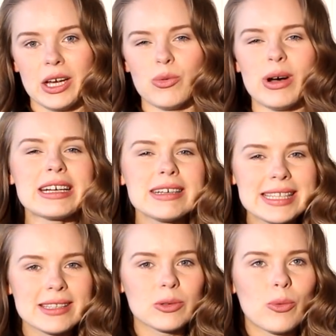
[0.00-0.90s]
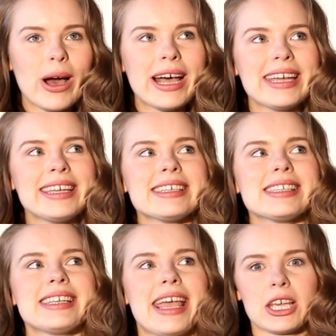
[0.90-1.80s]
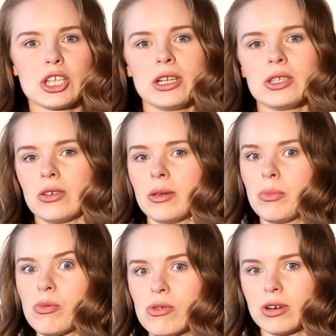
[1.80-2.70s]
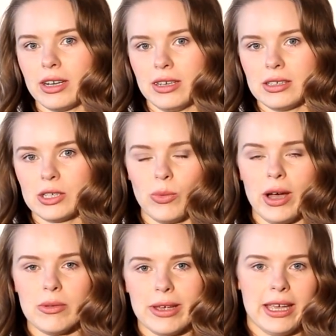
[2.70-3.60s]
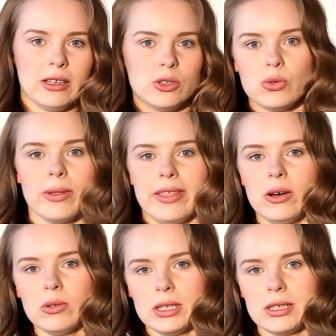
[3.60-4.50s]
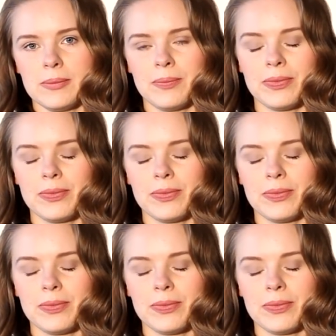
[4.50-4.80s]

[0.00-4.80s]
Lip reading: Why is it actually so important? Why we cannot do without it?